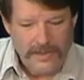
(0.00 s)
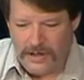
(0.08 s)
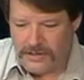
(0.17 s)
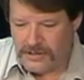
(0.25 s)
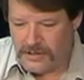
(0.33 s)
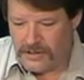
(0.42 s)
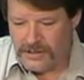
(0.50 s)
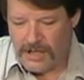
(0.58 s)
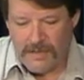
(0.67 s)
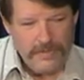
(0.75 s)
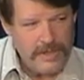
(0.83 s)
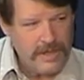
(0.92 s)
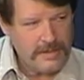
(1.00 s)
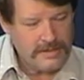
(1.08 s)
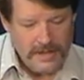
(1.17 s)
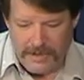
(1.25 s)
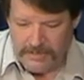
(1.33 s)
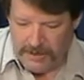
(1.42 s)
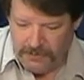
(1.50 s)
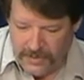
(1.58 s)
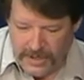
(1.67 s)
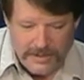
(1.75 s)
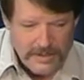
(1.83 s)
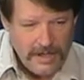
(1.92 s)
There's some things that I'm
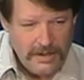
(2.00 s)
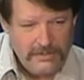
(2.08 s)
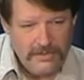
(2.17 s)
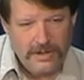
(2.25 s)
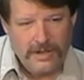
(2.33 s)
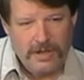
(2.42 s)
convinced of